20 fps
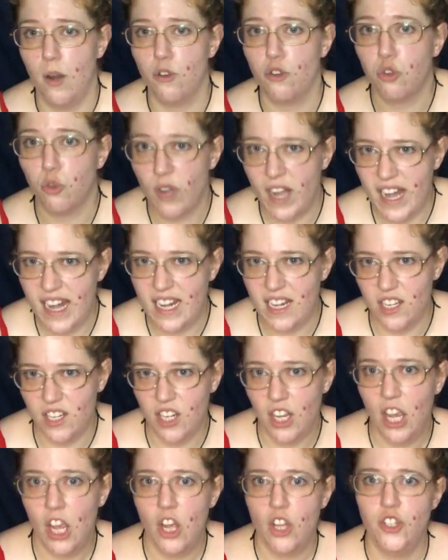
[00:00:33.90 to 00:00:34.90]

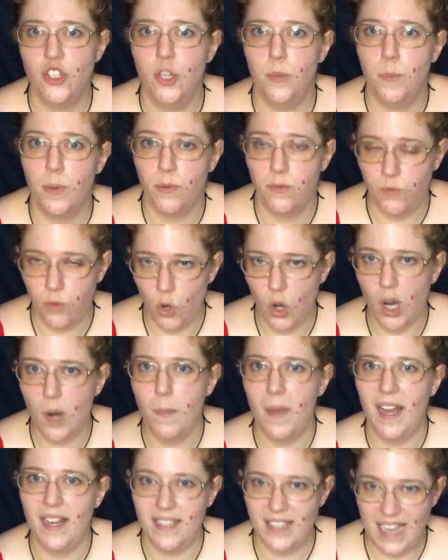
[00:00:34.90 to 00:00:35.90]
trained to
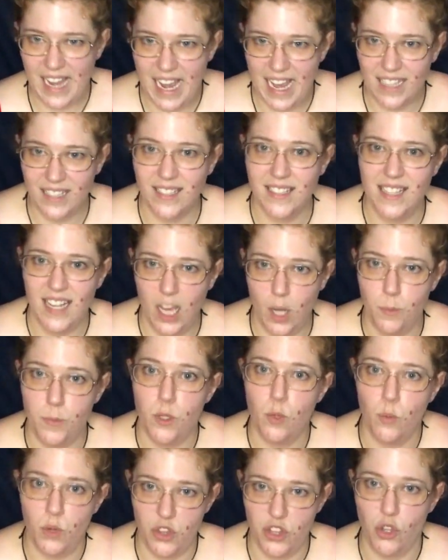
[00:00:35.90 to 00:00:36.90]
perform a task to
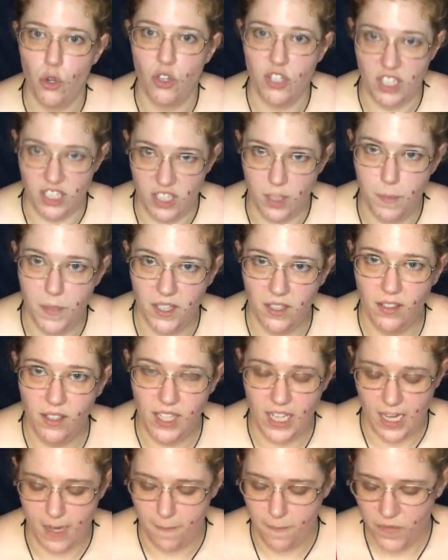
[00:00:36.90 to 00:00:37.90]
help you with your
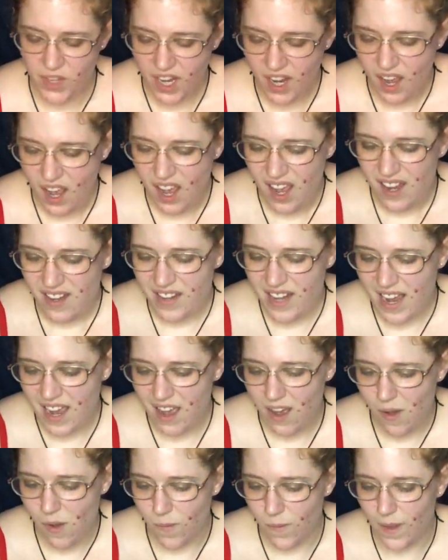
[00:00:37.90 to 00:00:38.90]
disability.
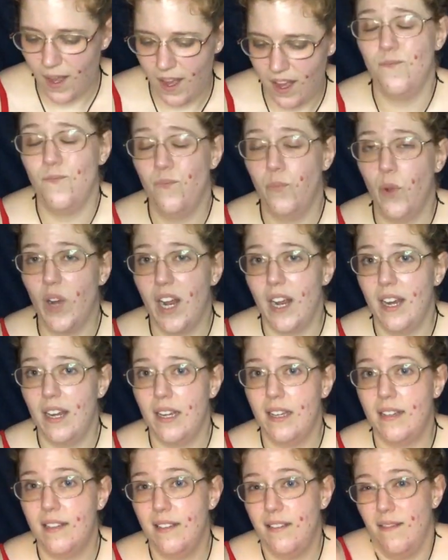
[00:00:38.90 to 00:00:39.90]
Now, what
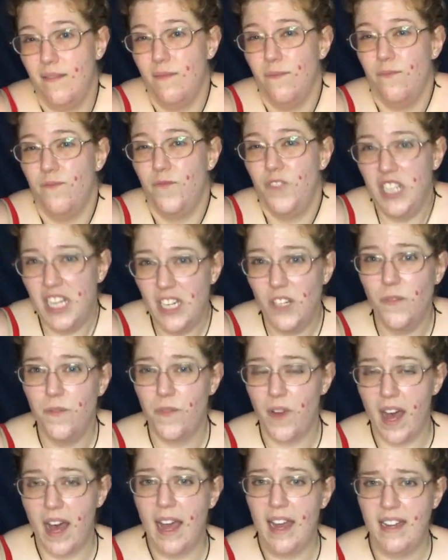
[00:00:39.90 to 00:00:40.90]
I did
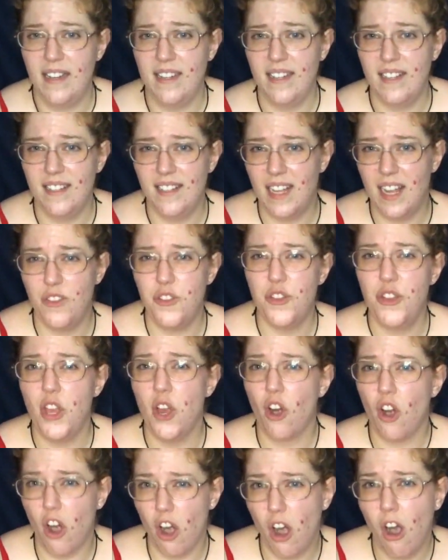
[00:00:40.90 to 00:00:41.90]
find is that
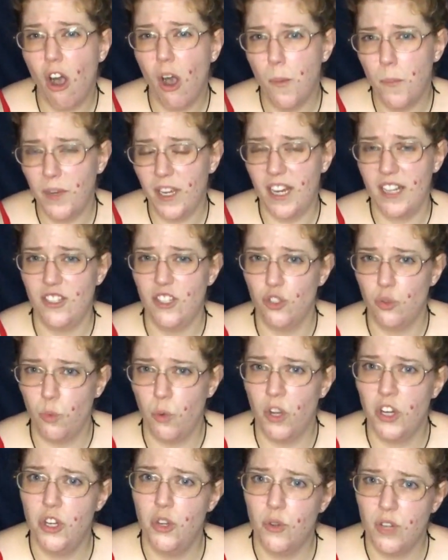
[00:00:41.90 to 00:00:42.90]
there are places
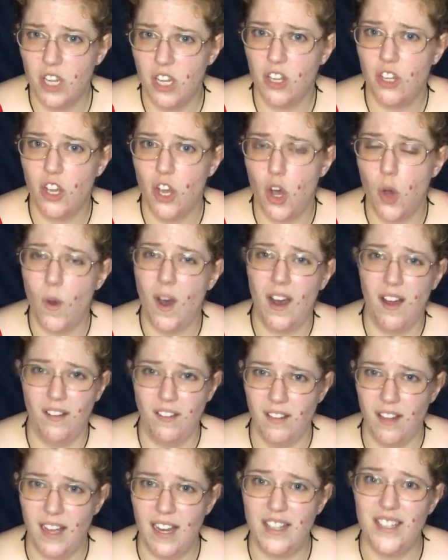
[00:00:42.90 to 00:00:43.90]
where you can go
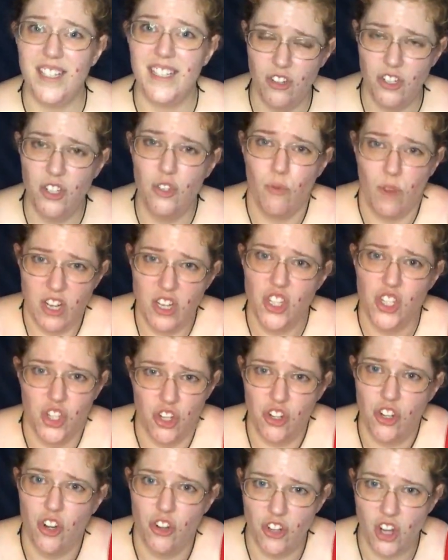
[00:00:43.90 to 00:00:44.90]
online to
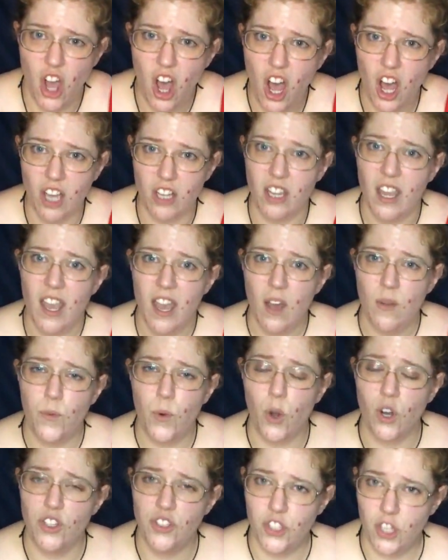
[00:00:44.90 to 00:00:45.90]
register your dog
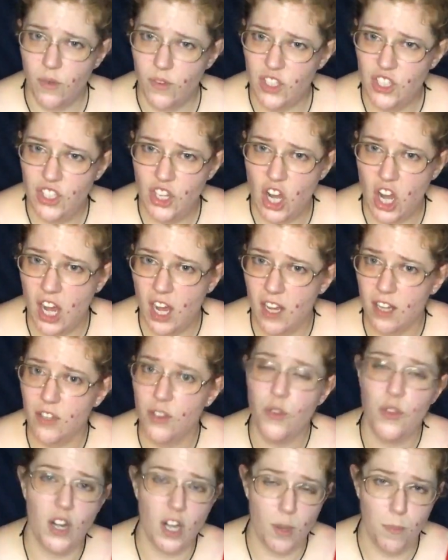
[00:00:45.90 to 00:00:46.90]
for a service dog,
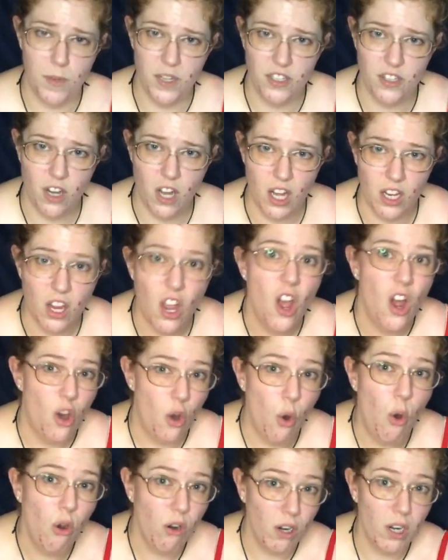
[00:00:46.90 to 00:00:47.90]
therapy dog,
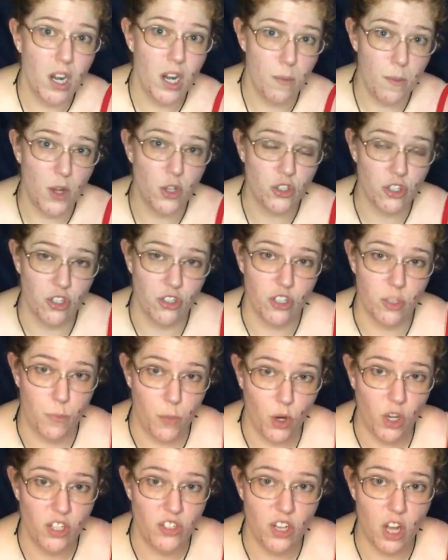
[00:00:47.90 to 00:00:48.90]
or an emotional
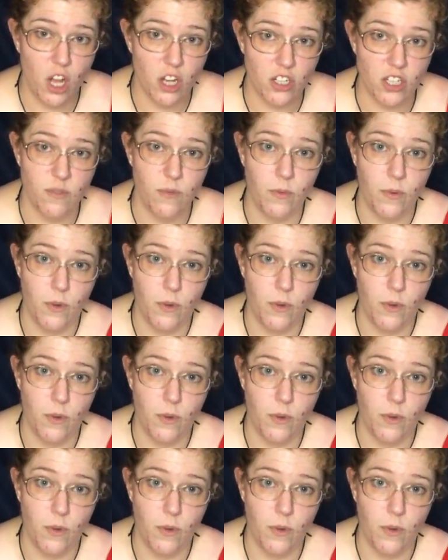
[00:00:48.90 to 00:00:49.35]
support dog,